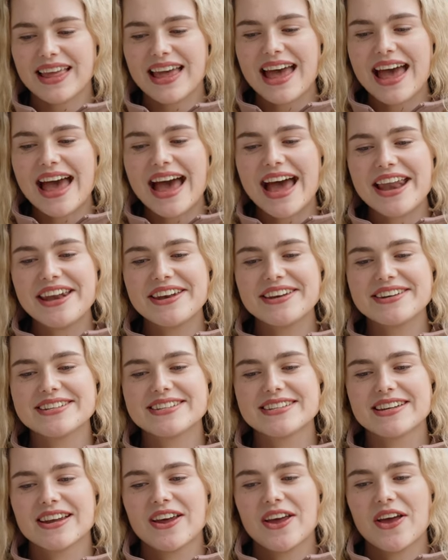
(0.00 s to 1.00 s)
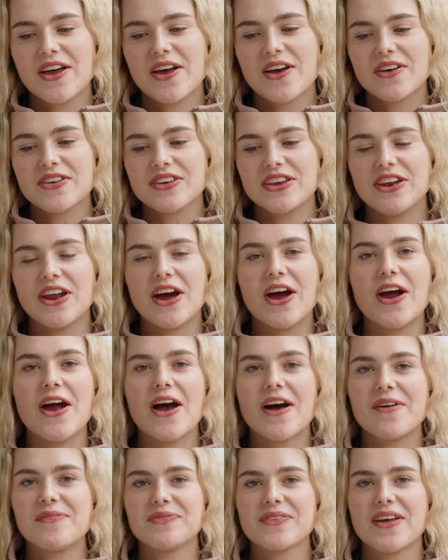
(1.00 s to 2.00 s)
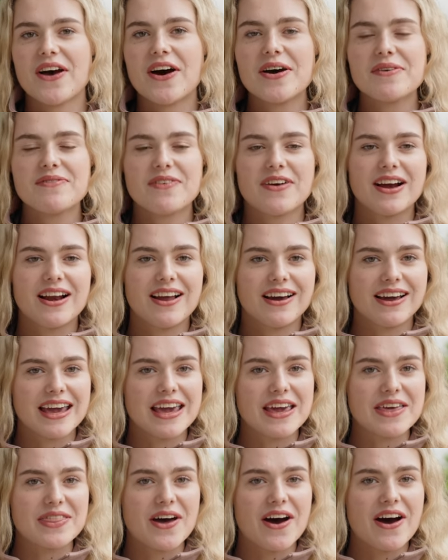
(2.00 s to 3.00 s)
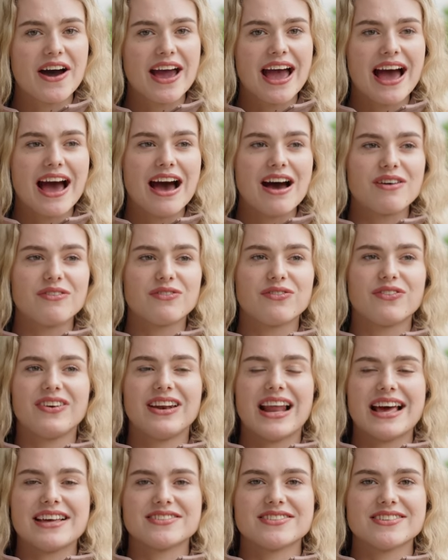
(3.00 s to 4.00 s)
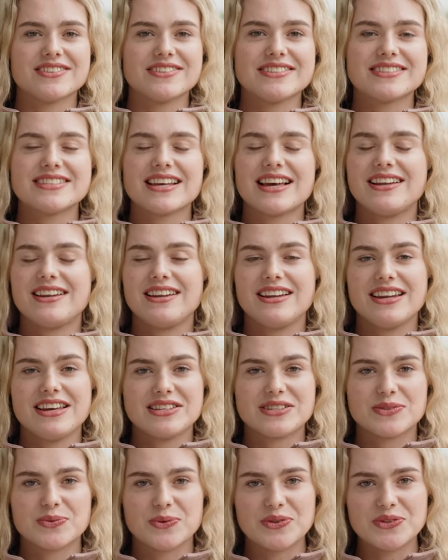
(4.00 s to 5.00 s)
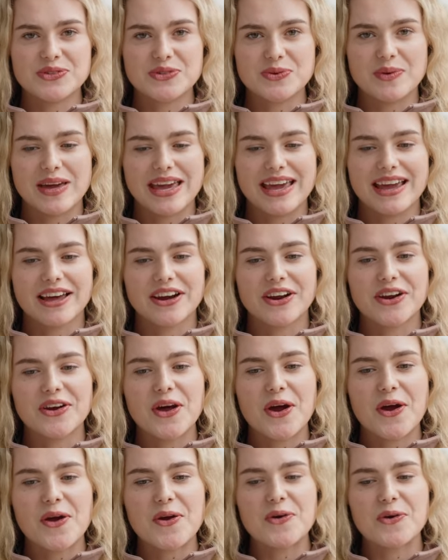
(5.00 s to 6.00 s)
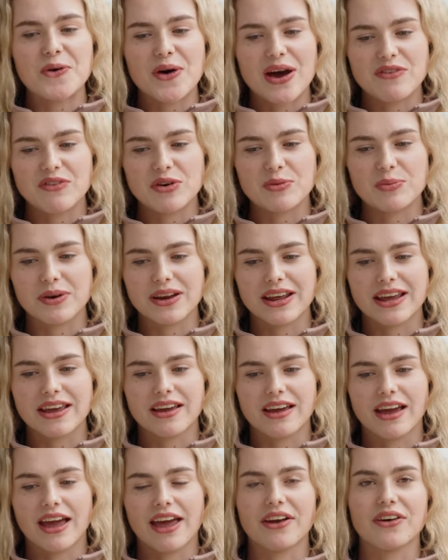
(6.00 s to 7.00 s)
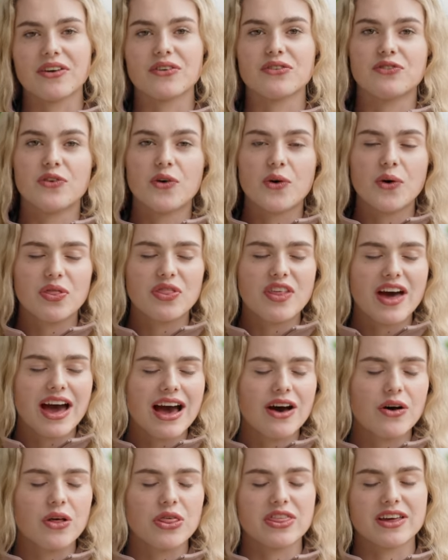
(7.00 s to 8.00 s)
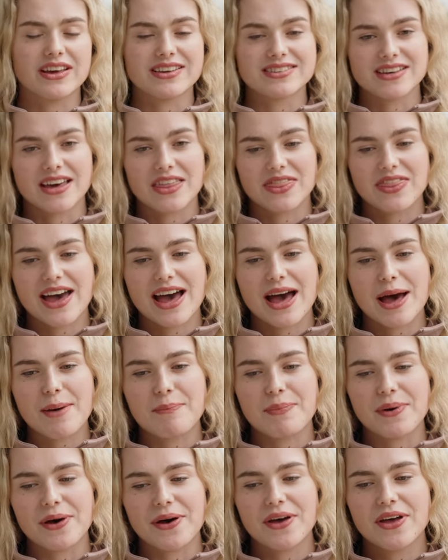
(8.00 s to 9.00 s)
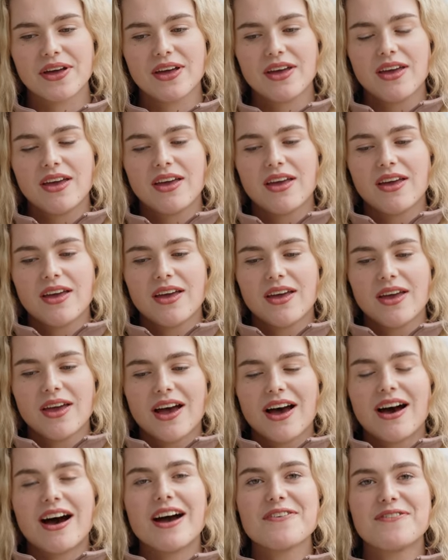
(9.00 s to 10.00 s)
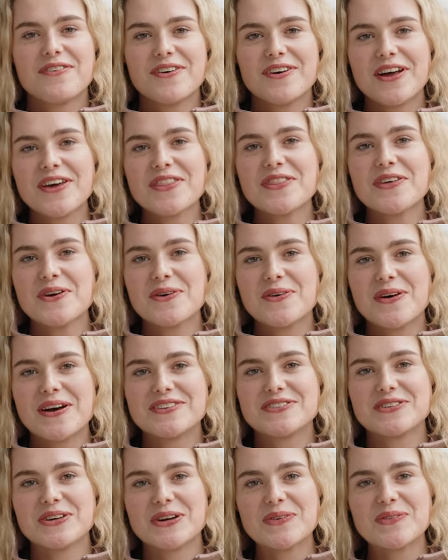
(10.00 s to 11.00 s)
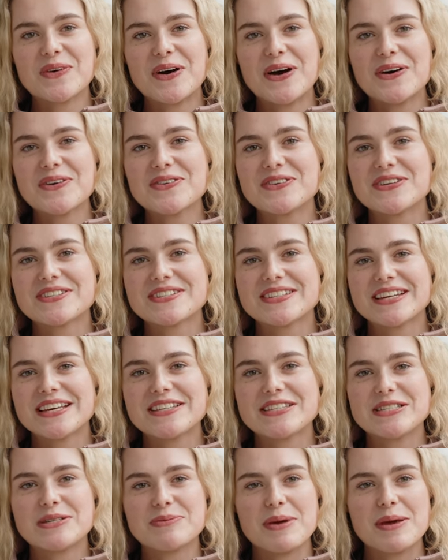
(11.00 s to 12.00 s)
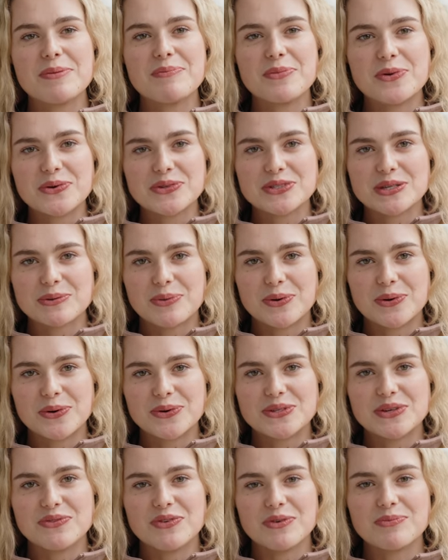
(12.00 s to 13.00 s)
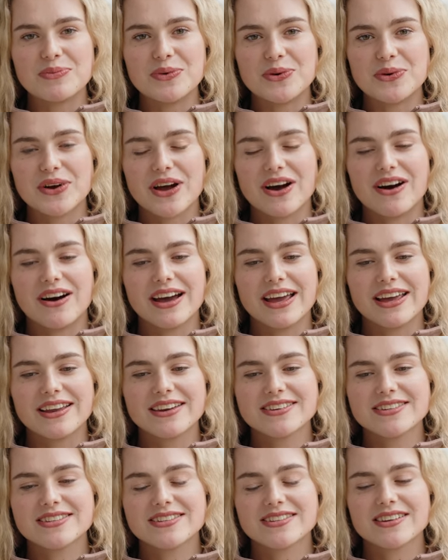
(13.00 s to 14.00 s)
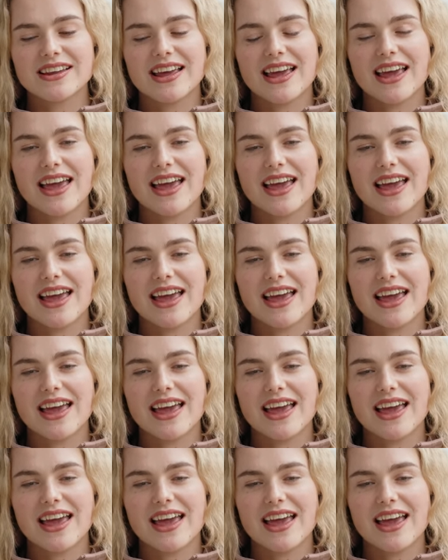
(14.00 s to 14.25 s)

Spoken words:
And you know, I'm very lucky that I have lessons at least once a week, and I know not everybody can afford that or things like that, but I feel like the equestrian world just needs to be more supportive and more kind